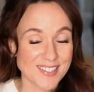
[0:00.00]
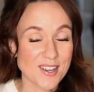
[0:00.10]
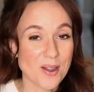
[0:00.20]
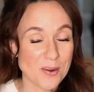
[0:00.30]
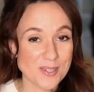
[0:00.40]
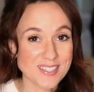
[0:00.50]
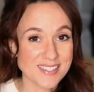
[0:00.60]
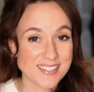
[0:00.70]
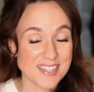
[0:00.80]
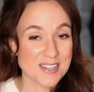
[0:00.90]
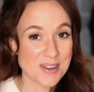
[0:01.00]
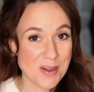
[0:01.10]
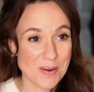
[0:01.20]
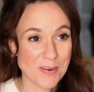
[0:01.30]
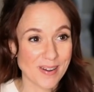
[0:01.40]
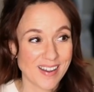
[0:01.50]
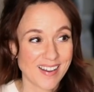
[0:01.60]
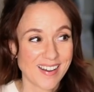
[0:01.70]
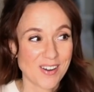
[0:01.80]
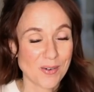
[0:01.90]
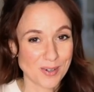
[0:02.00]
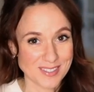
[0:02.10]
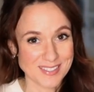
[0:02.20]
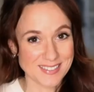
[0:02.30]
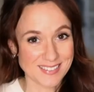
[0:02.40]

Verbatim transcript: So I always know what's